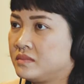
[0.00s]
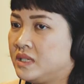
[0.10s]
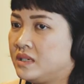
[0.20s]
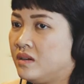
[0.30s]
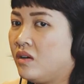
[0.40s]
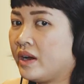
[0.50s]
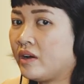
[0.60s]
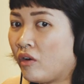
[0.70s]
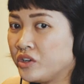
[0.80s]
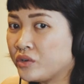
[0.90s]
Yeah. Or
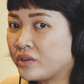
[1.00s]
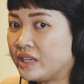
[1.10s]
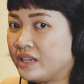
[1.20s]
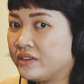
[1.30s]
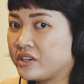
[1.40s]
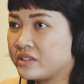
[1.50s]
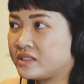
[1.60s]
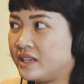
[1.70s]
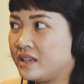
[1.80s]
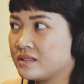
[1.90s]
or you could even
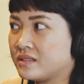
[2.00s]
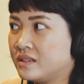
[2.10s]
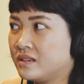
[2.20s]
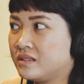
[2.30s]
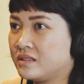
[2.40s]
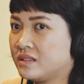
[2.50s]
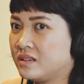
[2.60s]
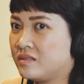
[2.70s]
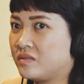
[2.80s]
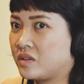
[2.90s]
critique the
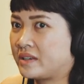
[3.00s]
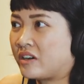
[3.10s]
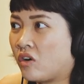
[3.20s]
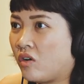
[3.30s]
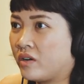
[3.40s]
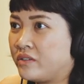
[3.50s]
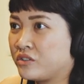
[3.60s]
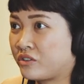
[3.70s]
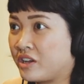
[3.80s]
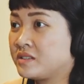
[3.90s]
the decor. If you're
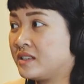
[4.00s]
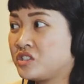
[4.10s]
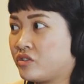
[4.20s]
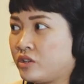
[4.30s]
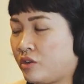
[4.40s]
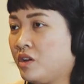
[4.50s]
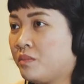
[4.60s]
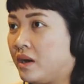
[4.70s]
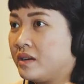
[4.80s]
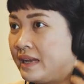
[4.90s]
talking, since you're talking
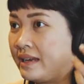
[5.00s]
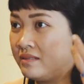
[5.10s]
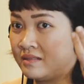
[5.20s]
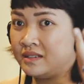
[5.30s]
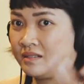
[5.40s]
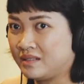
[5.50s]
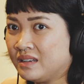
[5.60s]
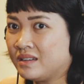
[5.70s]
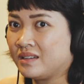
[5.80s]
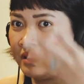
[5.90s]
about like the
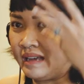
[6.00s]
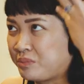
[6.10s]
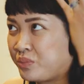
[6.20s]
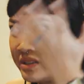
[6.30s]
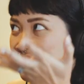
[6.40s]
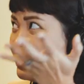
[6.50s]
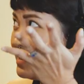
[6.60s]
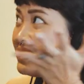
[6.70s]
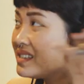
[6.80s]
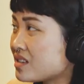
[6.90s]

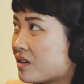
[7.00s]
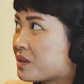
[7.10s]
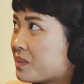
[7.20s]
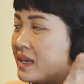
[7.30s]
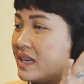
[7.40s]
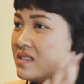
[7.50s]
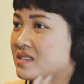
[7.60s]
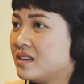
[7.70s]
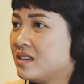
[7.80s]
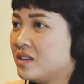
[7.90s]
prettiness of mm. the
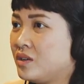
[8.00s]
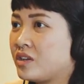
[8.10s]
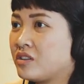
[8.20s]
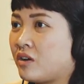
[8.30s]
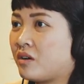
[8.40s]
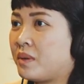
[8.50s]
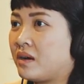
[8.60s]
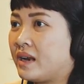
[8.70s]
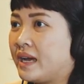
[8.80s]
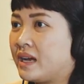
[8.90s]
place, you can talk
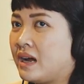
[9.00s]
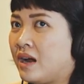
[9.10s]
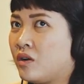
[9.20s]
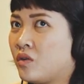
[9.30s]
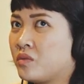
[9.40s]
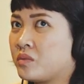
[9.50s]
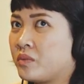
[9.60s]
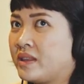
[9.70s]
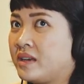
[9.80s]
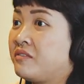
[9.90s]
about like how,
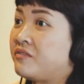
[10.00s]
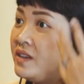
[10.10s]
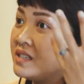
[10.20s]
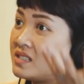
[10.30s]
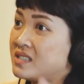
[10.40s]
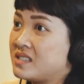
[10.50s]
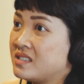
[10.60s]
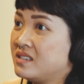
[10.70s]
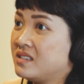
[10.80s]
whether it fits,